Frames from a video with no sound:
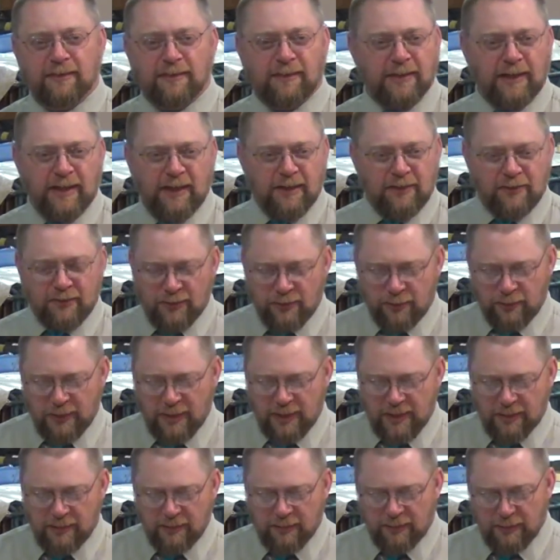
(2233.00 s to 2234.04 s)
He didn't do
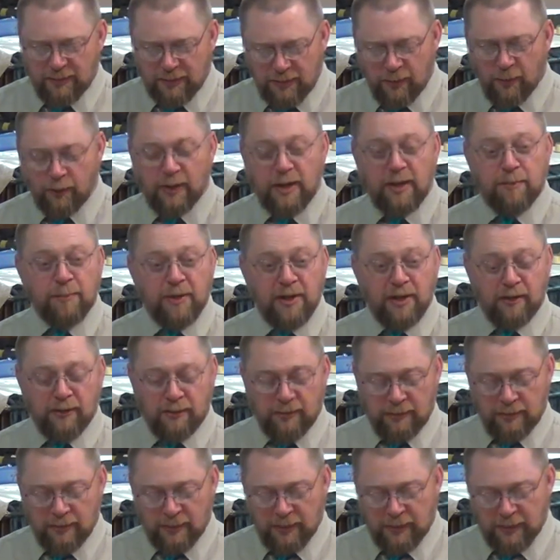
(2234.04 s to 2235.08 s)
that. You know what he meant?
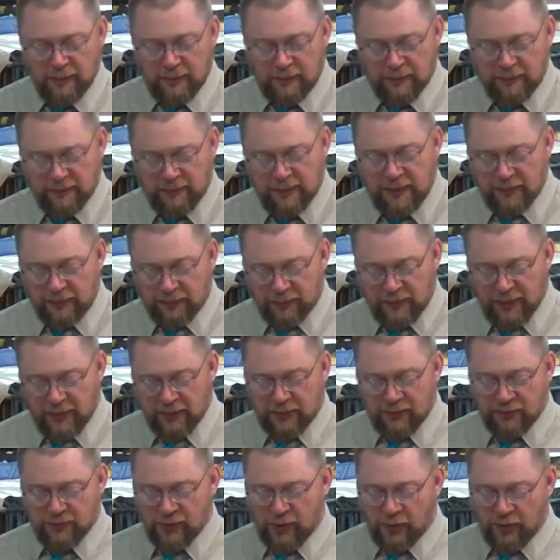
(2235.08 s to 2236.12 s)
Neither doth
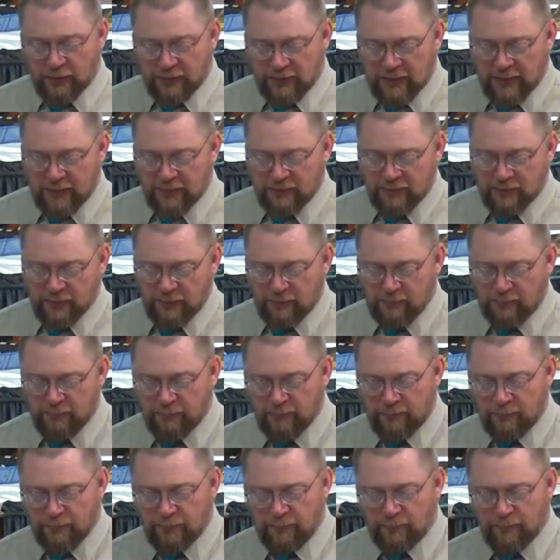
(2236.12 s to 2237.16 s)
his heart think so.
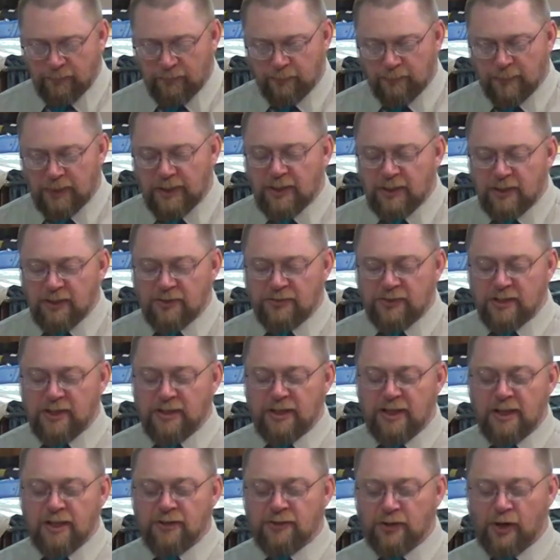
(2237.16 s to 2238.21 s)
But it is in
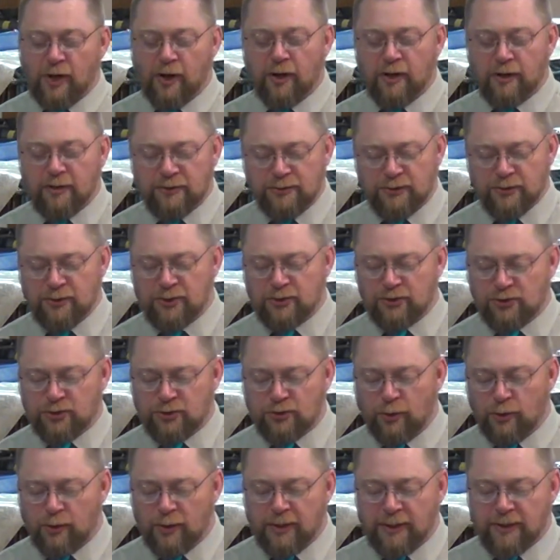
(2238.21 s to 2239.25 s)
his heart to
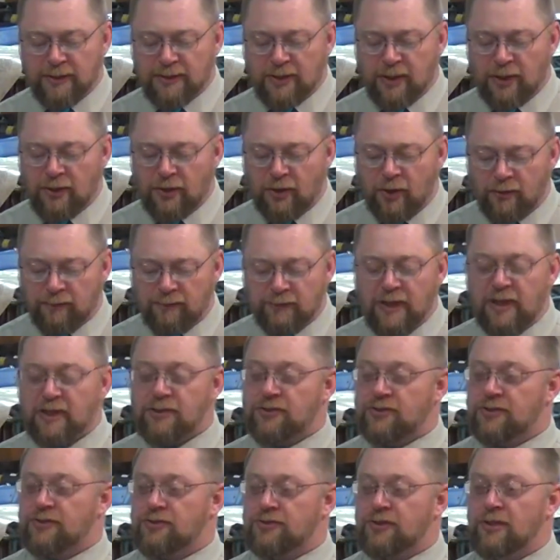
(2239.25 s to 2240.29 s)
destroy and cut off
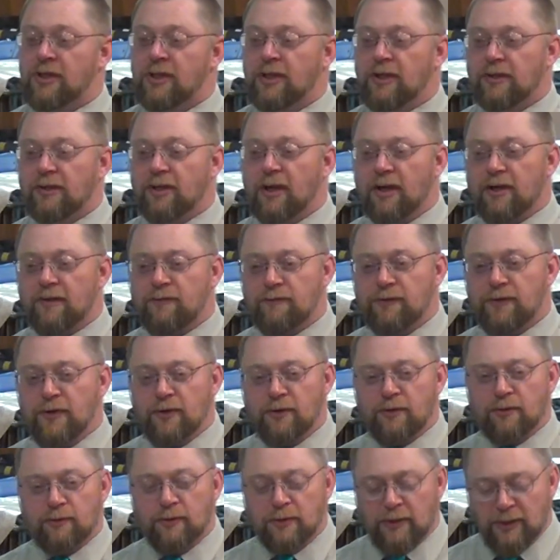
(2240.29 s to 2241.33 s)
nations, not a
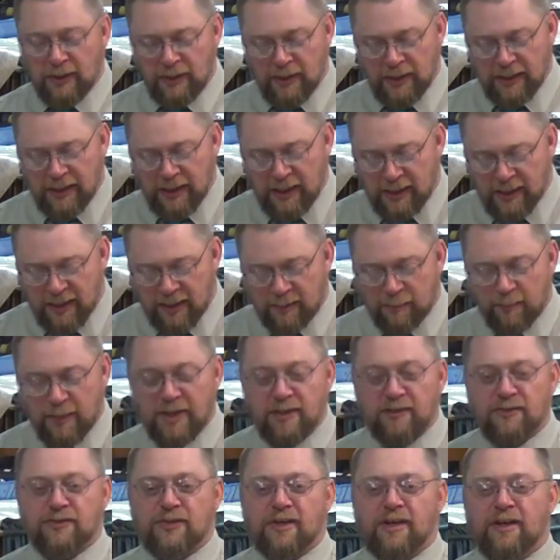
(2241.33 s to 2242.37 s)
few. He got out of
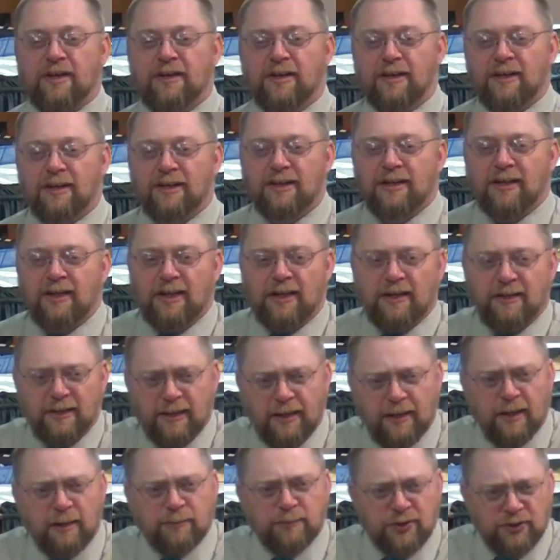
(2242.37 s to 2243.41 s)
bed and said, I
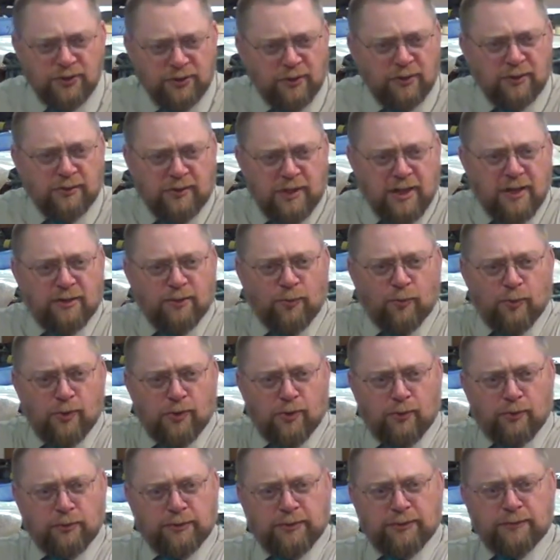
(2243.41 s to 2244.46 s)
think I'm just going to take the
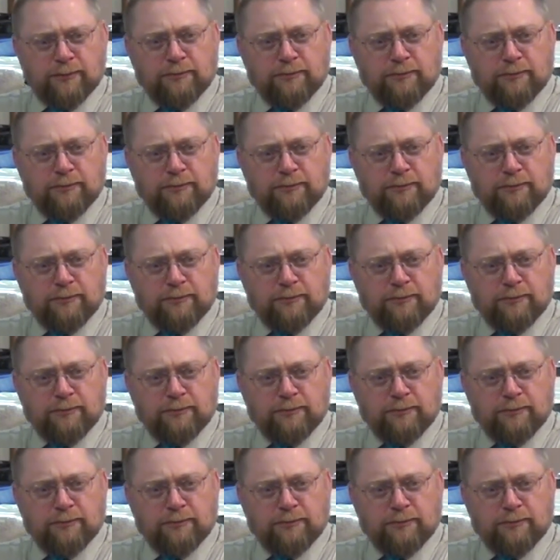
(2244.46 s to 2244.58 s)
world